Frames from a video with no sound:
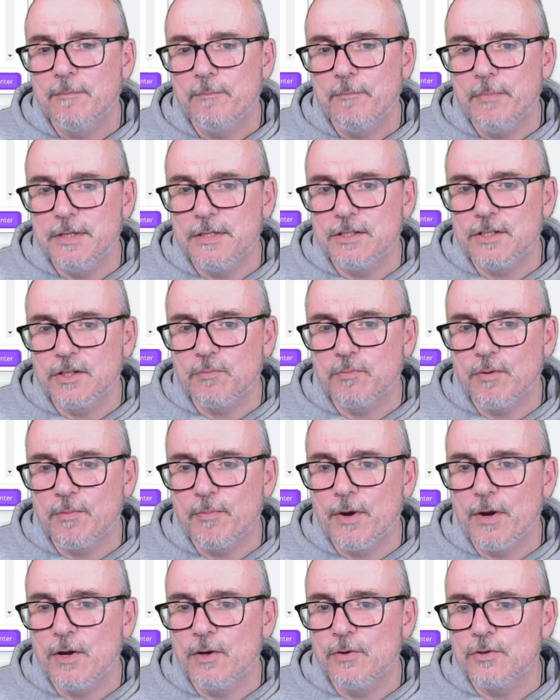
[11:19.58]
business
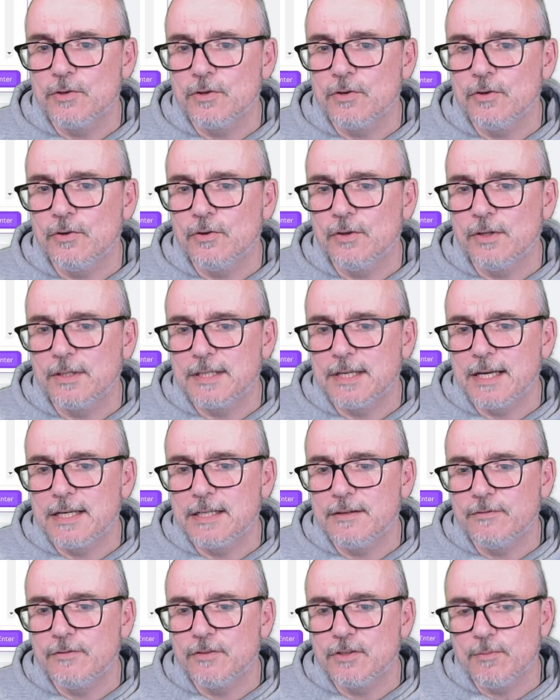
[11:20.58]
proposal,
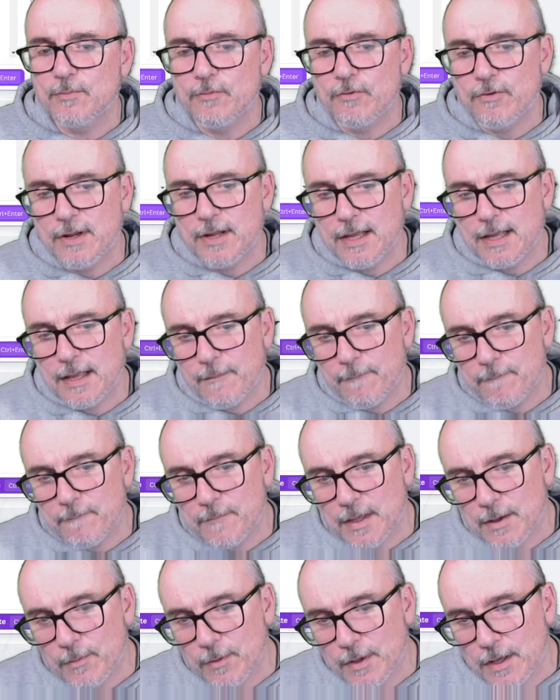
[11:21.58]
executive summary.
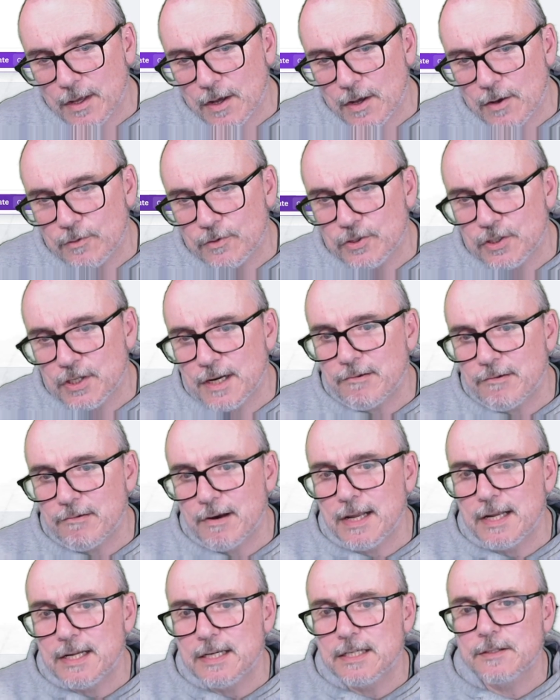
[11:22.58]
There we go,
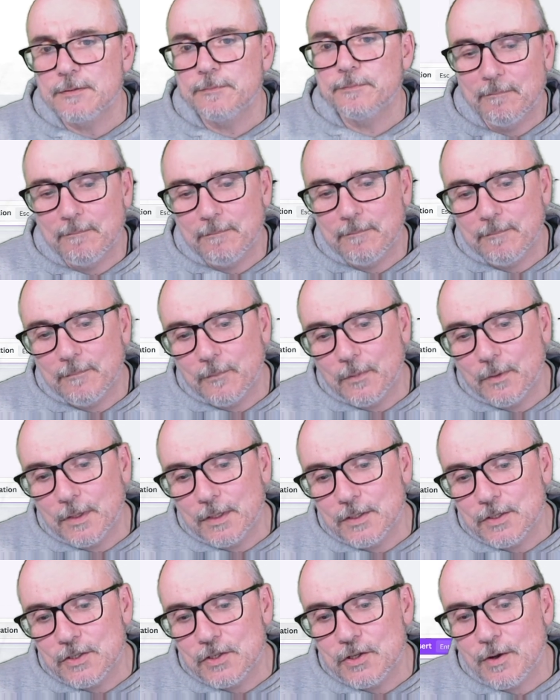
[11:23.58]
generate. I'm
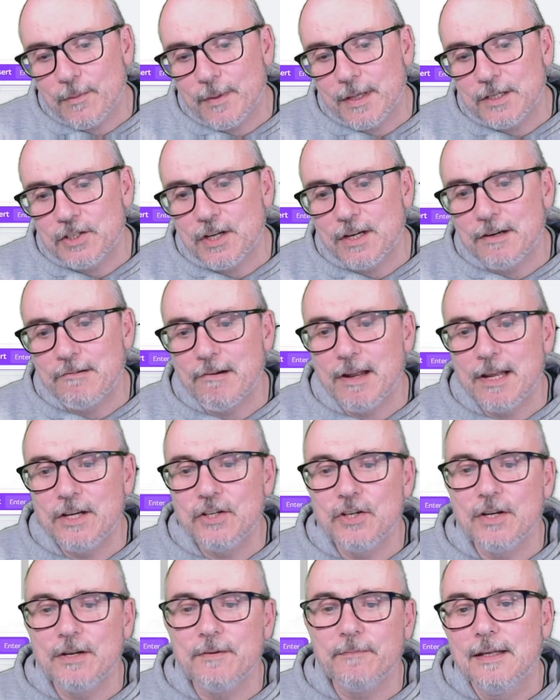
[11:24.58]
going to stop that
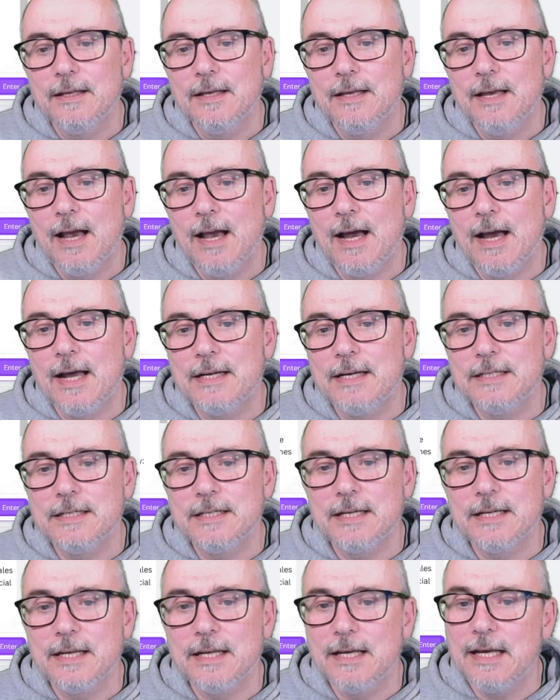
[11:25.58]
generation. And
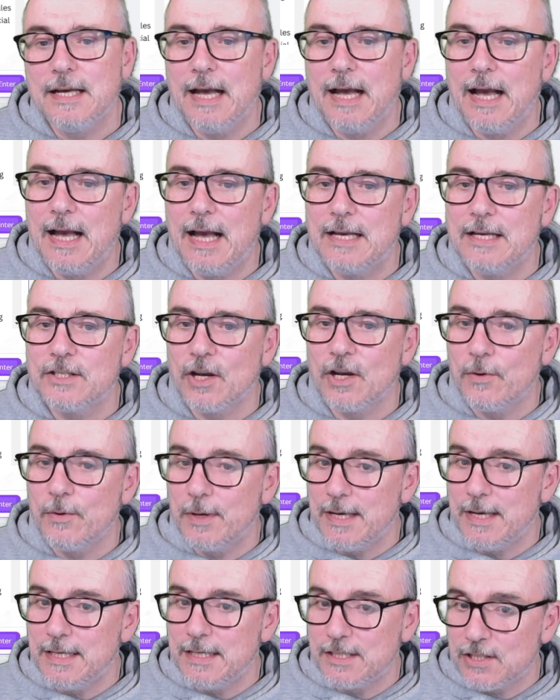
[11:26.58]
so
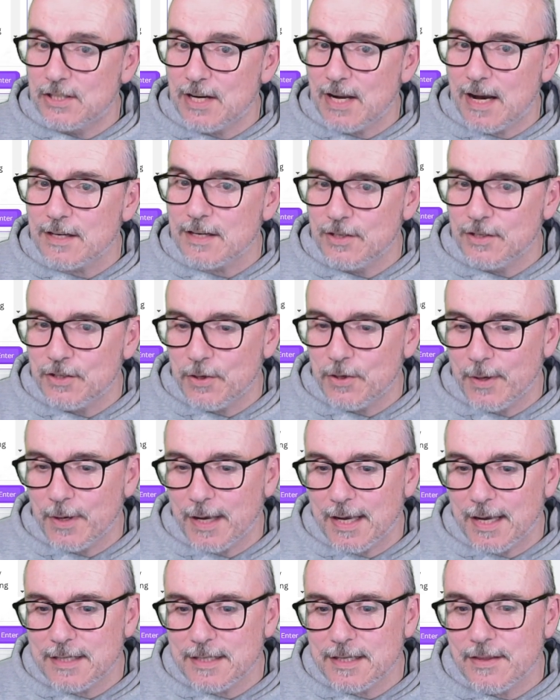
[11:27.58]
it started doing
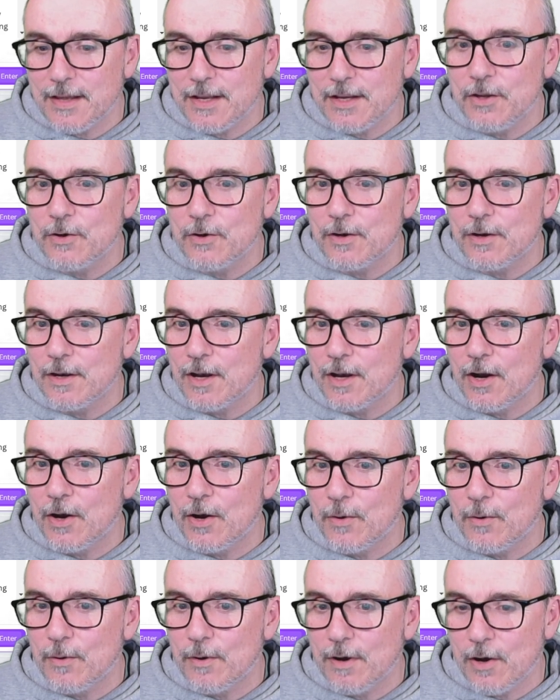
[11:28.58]
it, and then you can
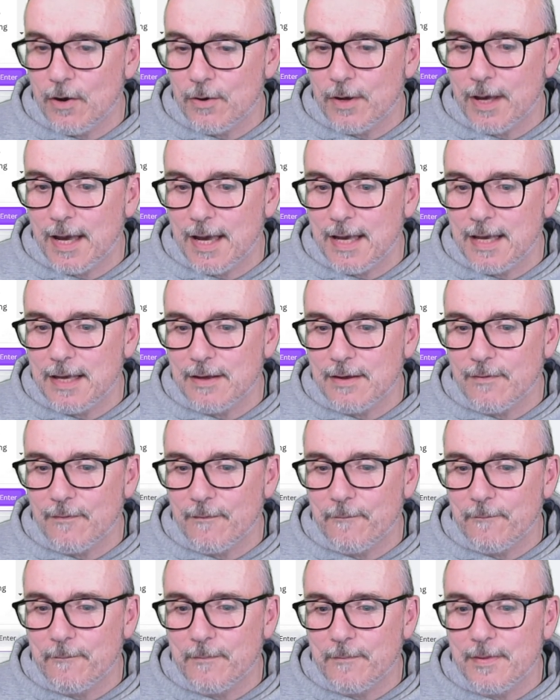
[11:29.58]
go, okay,
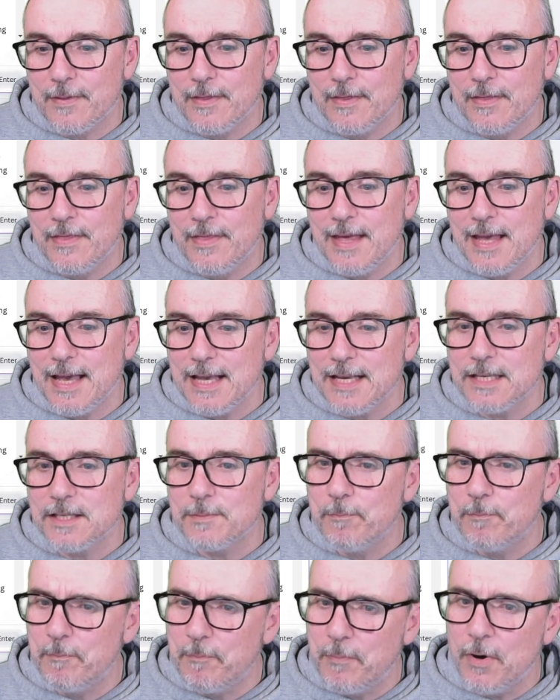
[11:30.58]
this,
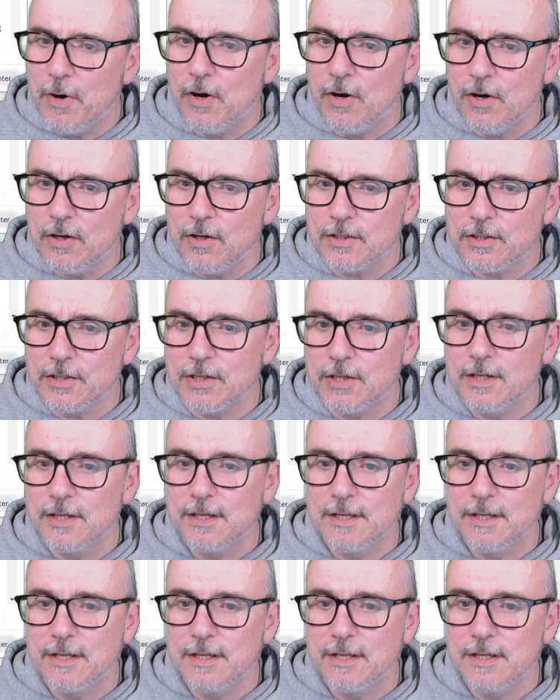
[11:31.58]
but